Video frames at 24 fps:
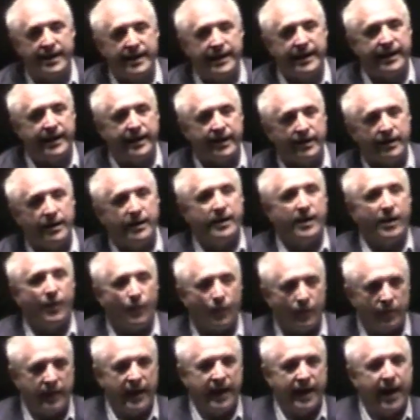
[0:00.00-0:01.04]
need, and
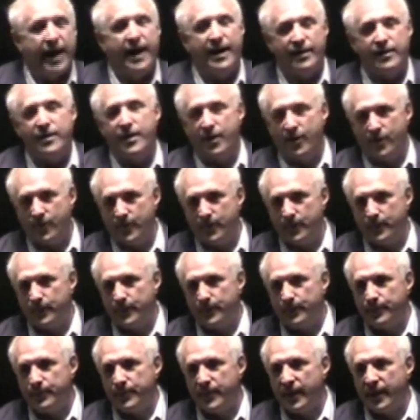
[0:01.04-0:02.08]
what they got to do.
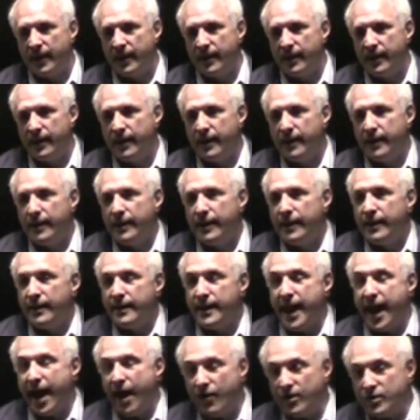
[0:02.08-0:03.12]

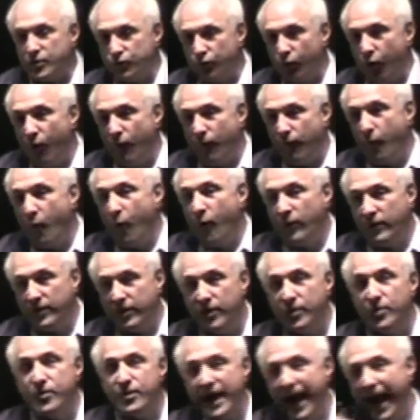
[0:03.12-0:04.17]
Now let's roll forward
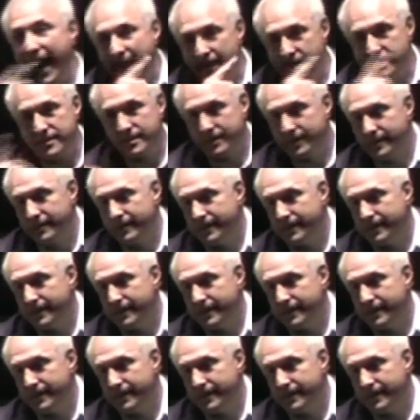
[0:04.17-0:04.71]
to you guys.